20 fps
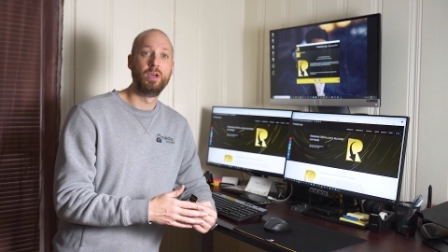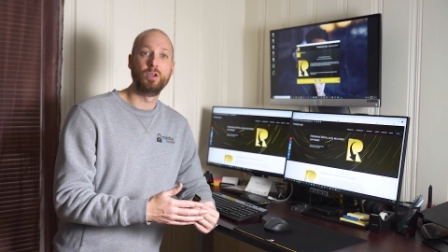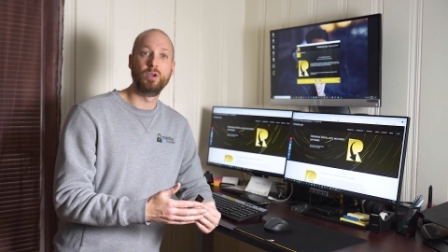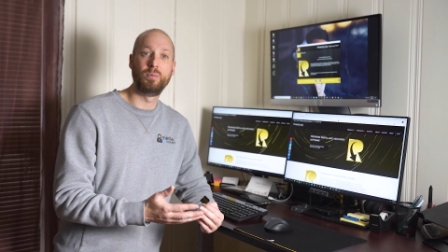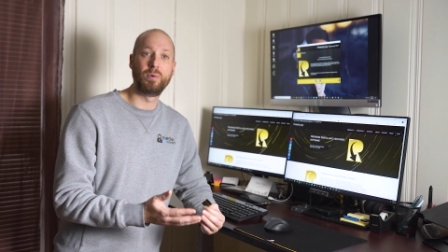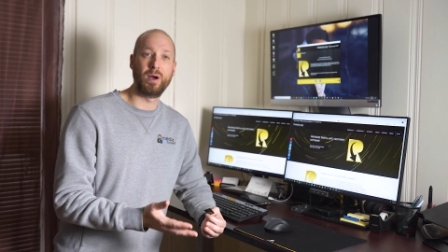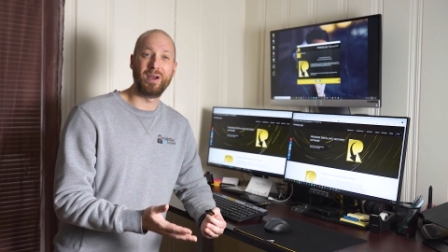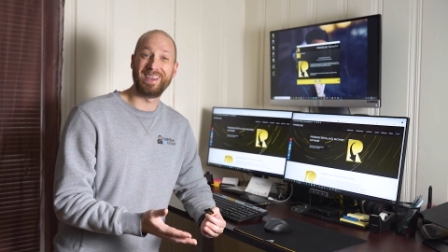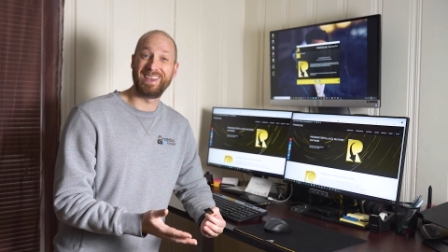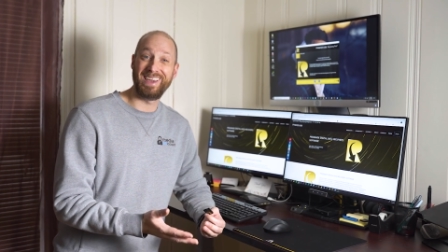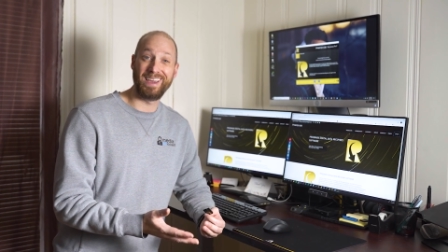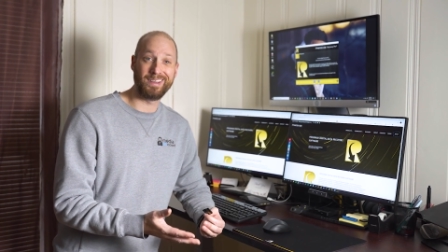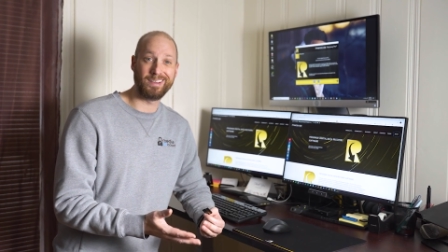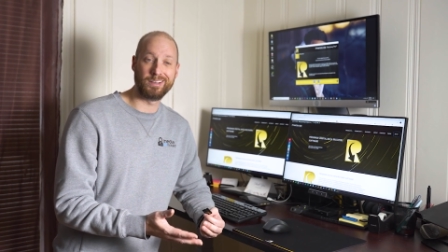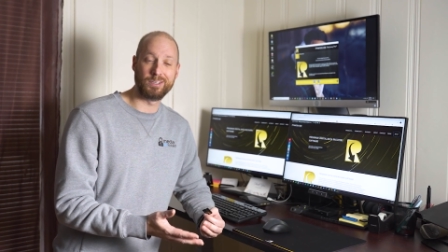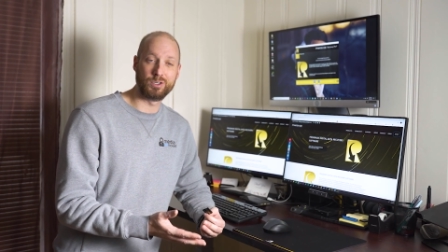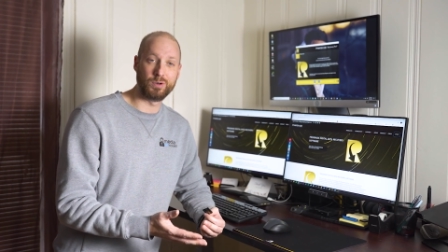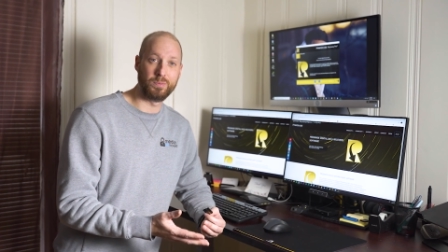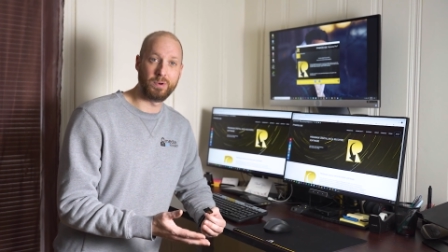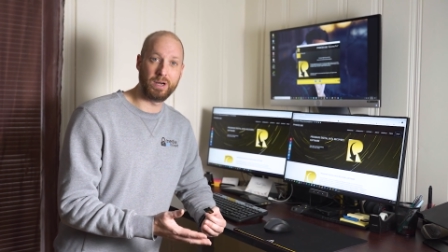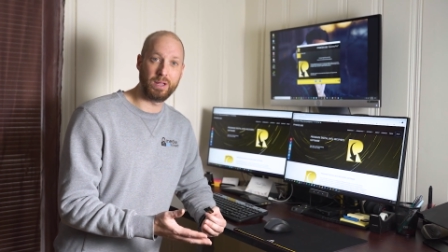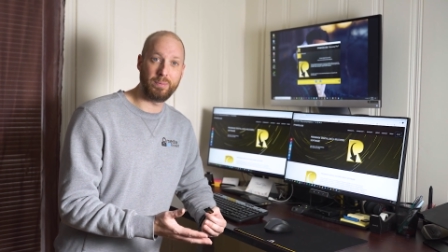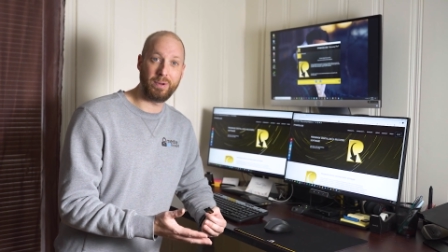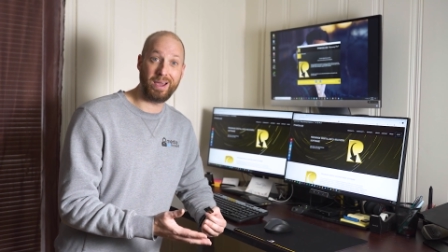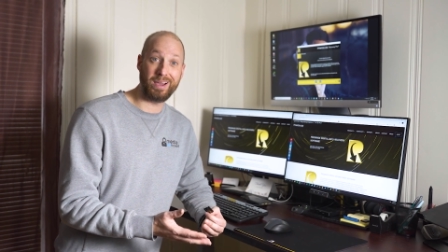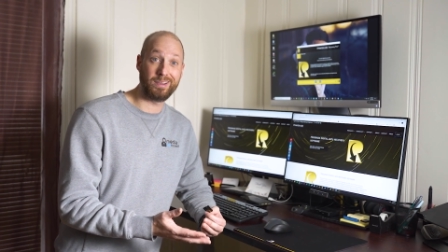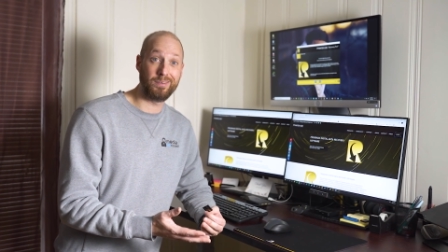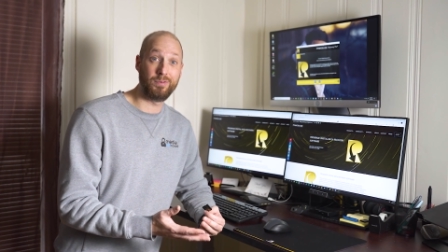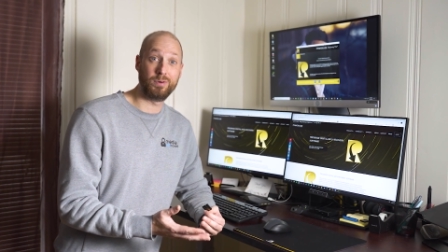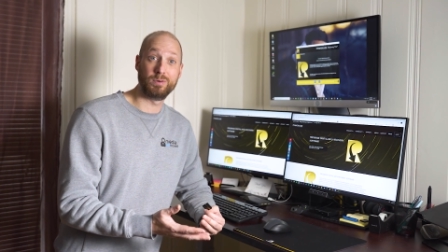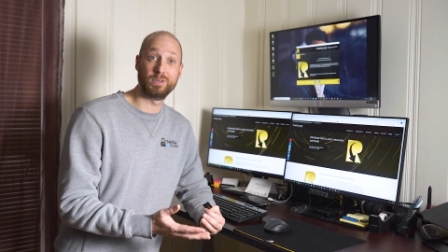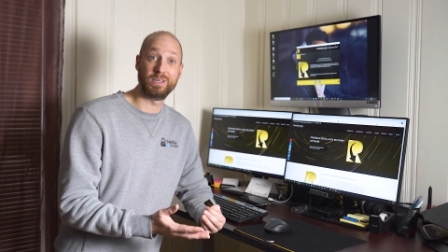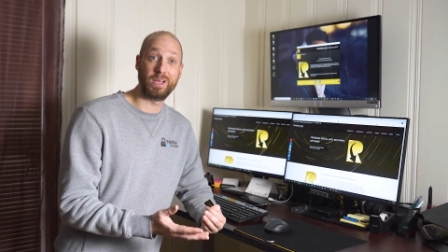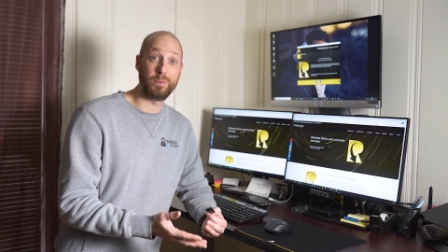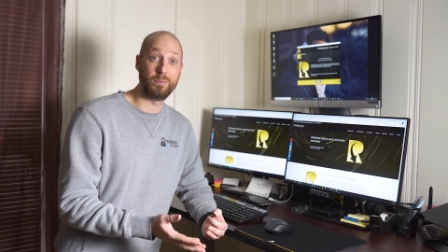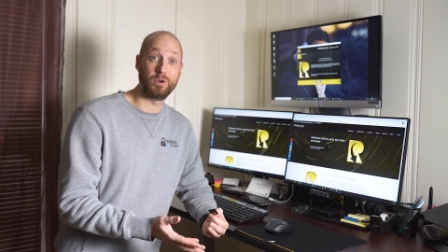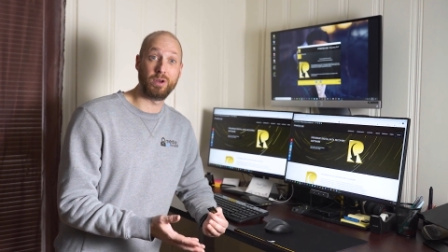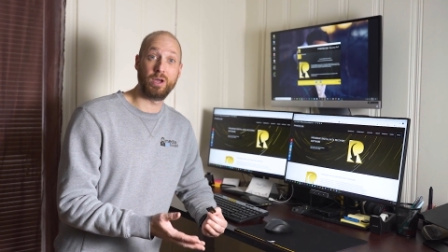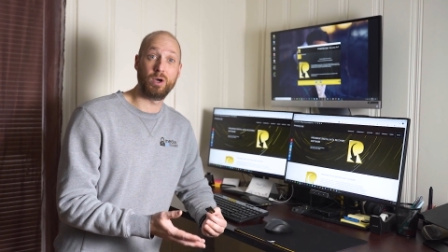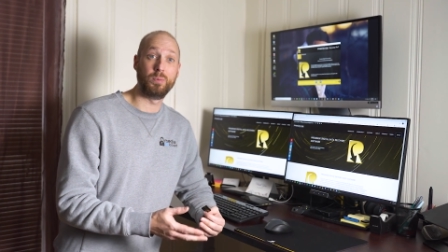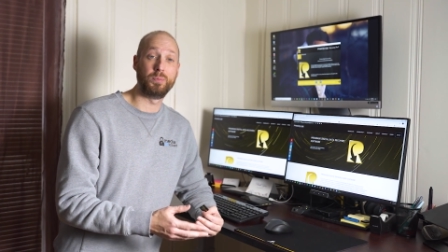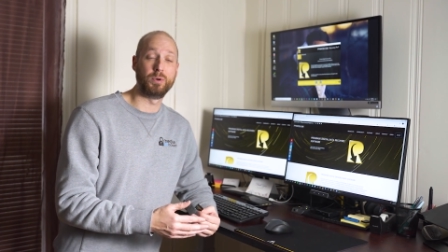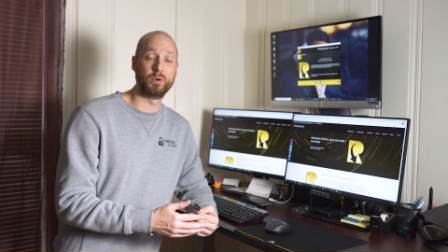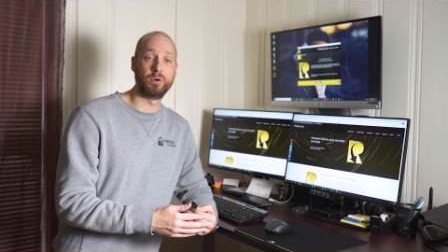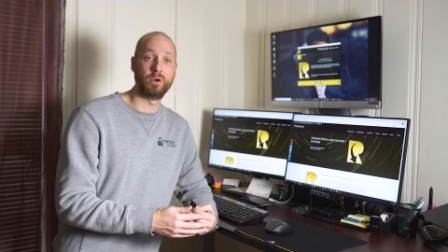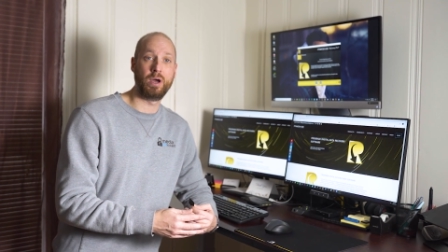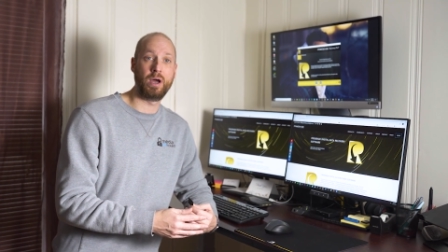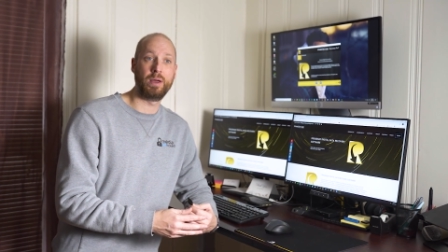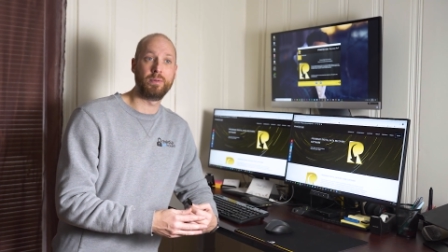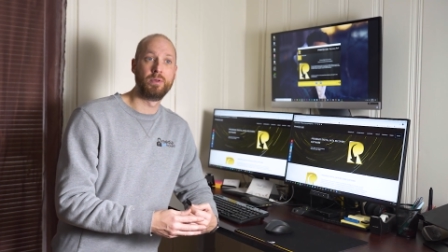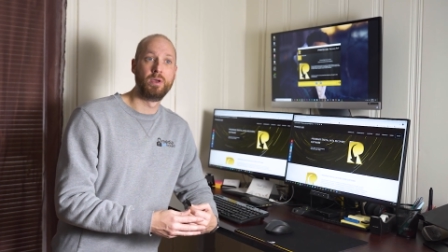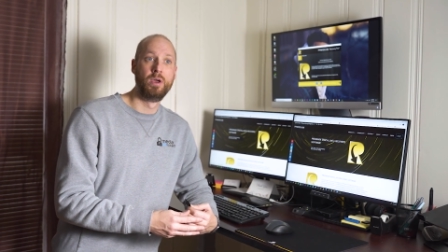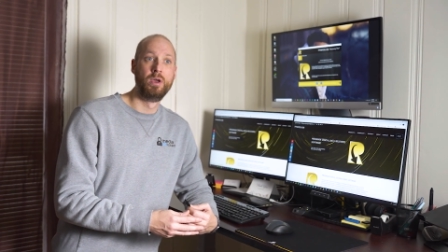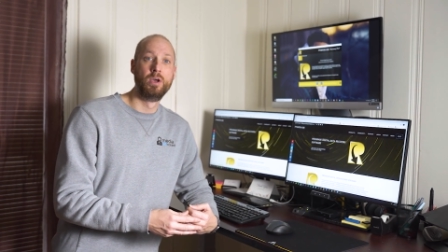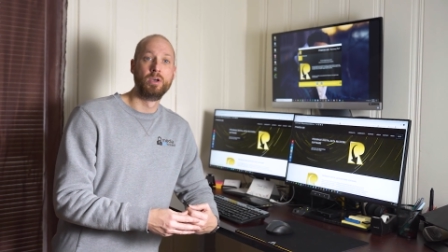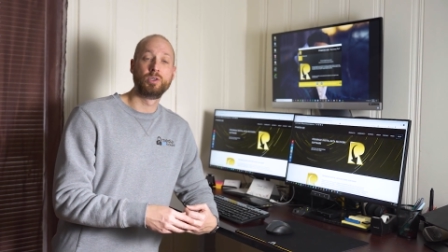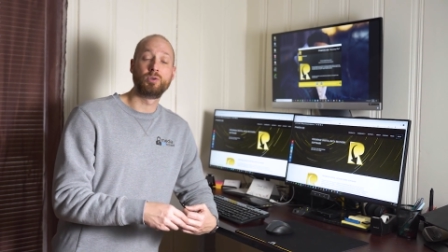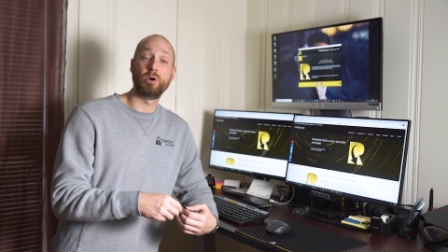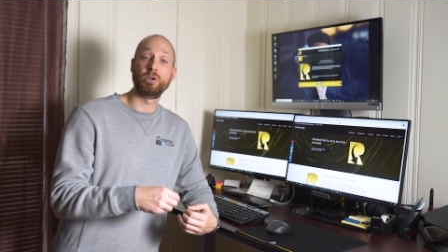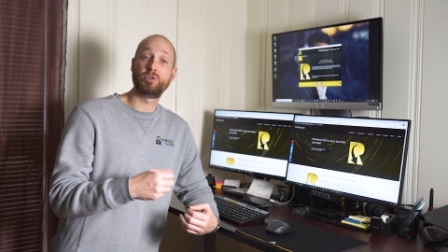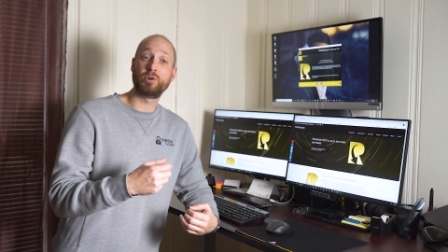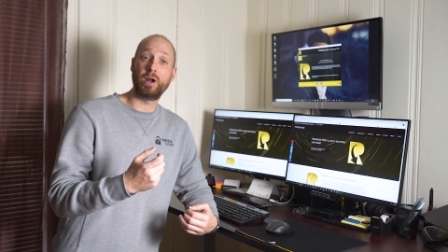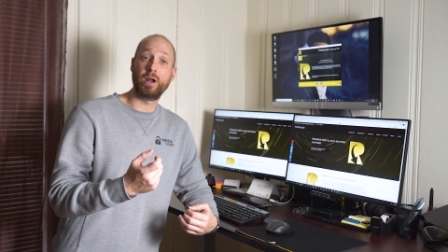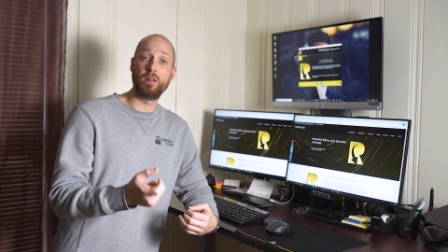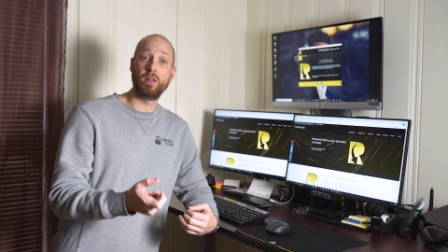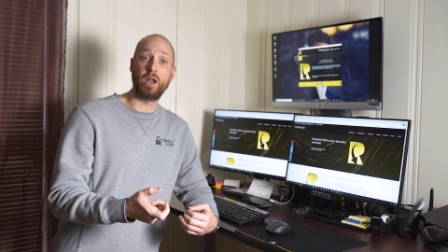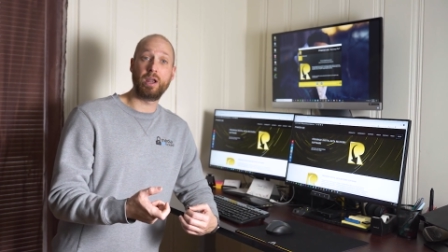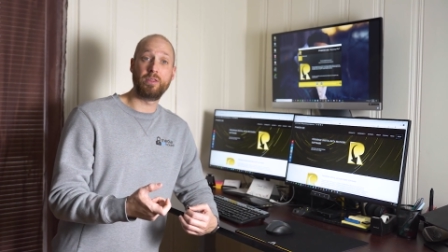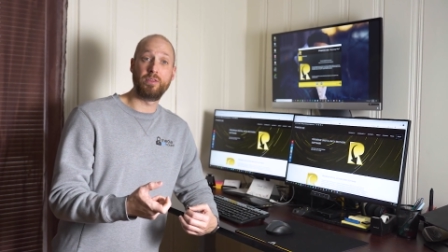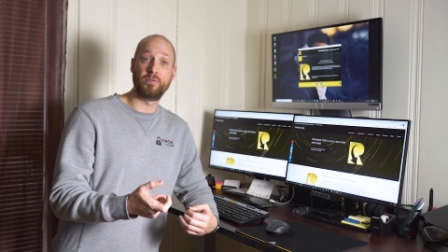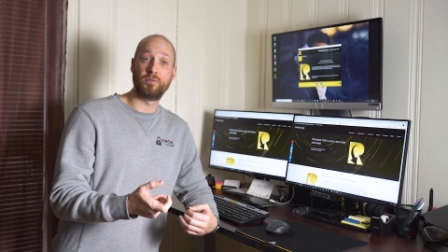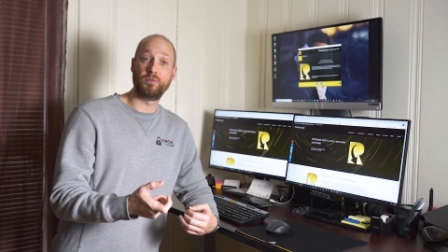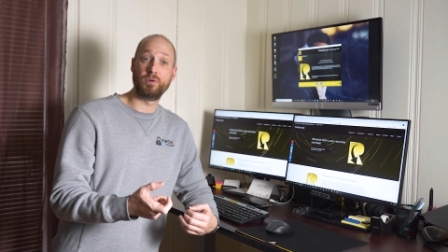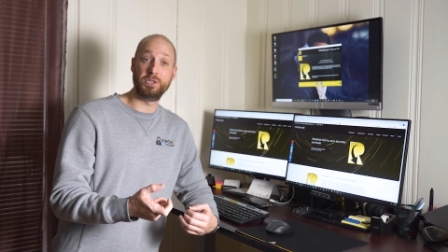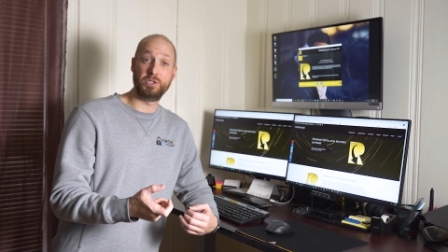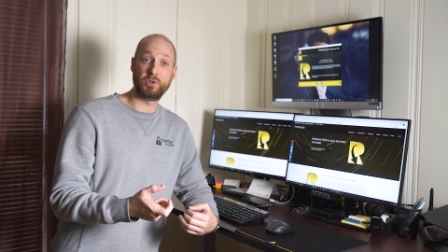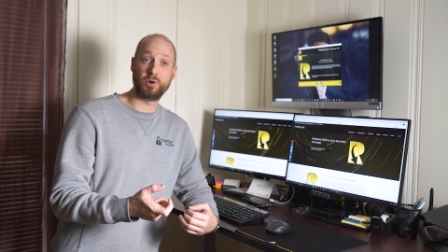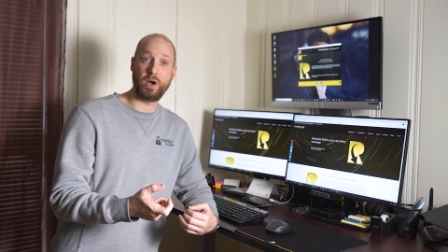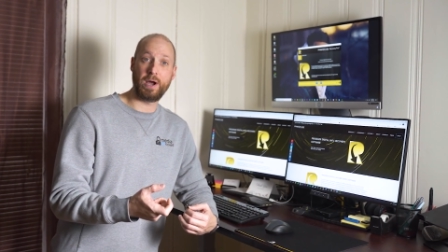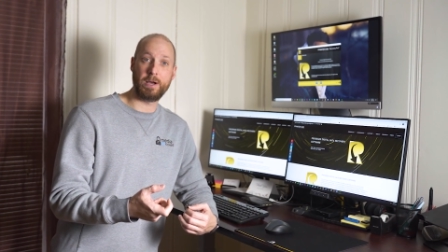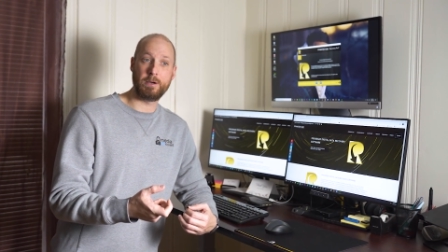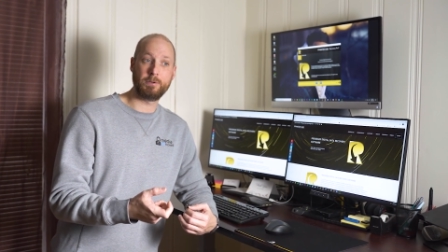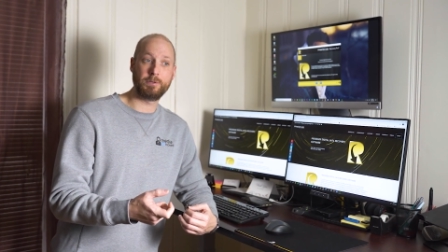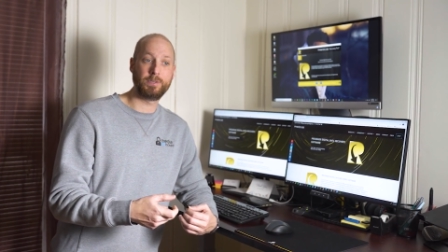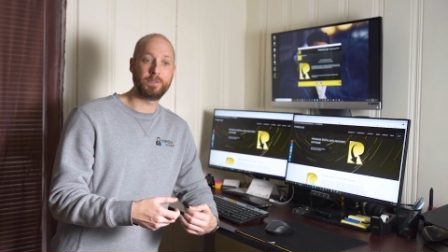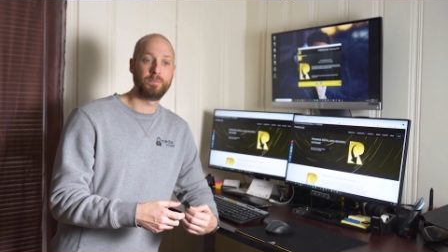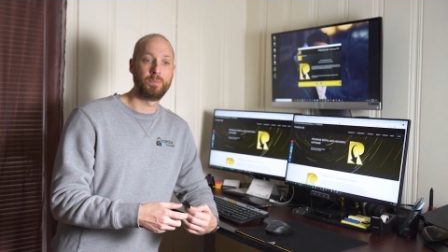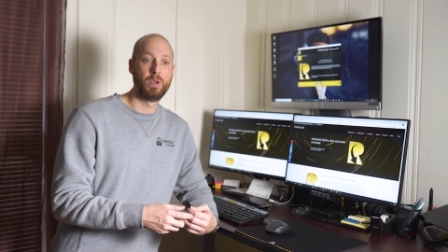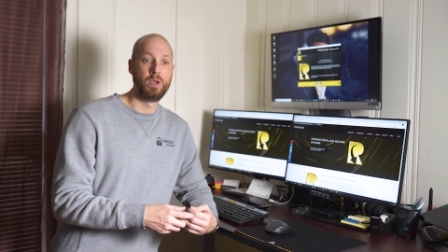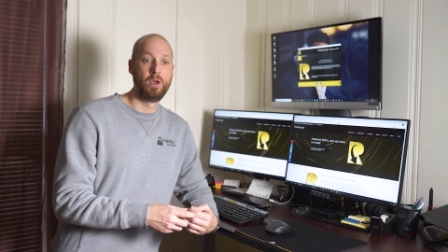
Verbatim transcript: you probably can't get your money back if it was able to help you or not. So I tried a lot of the free trials.